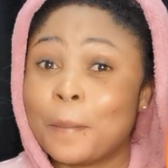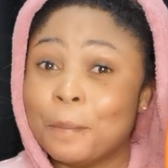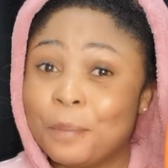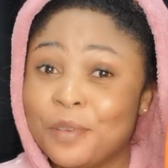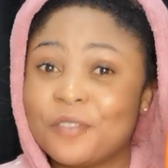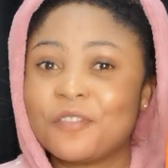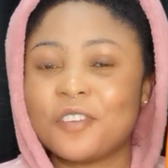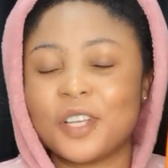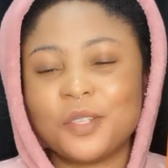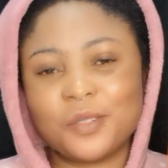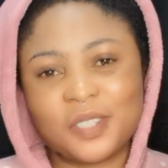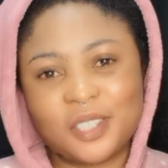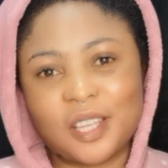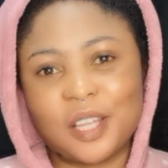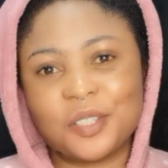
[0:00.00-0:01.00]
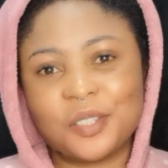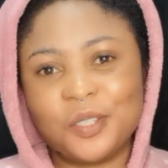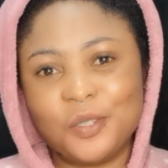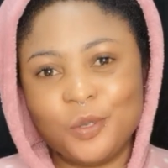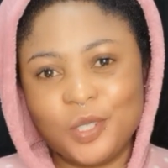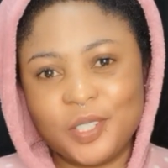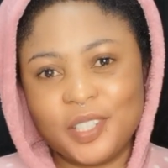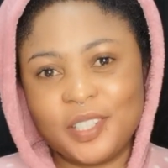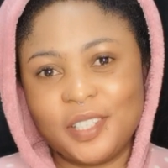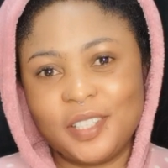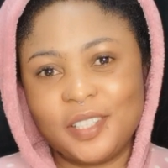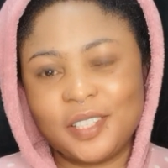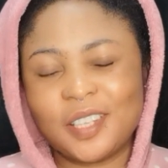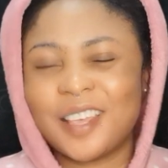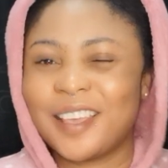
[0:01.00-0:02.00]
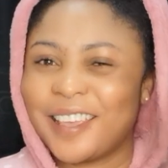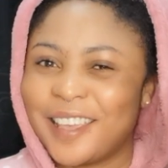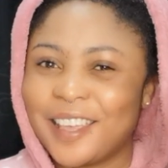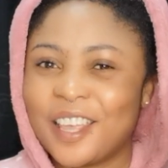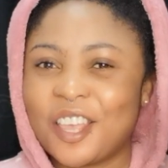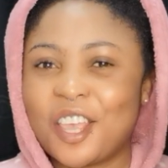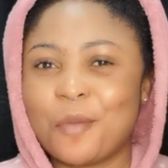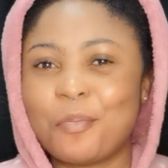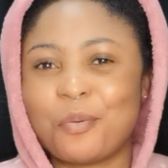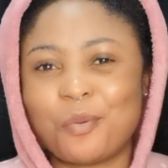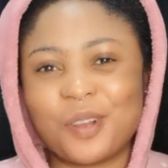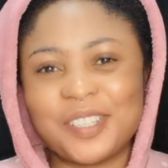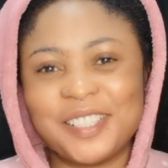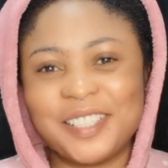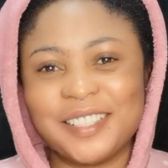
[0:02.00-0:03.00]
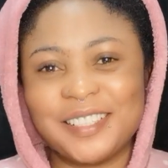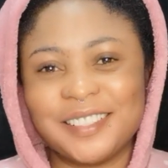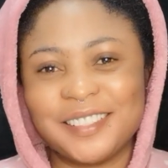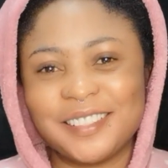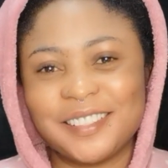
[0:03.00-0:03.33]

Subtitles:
before you start using it. Keep watching.